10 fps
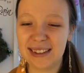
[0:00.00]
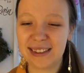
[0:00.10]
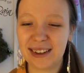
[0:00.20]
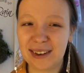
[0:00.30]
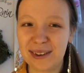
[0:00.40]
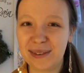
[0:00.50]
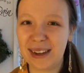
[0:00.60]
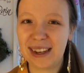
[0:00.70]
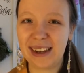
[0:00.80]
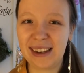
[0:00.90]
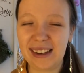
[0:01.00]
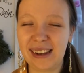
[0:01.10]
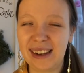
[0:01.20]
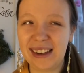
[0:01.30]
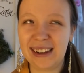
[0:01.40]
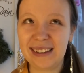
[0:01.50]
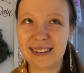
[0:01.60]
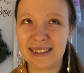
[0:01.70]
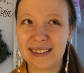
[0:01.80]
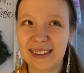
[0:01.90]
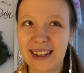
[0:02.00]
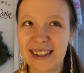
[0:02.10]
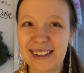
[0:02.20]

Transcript: so they get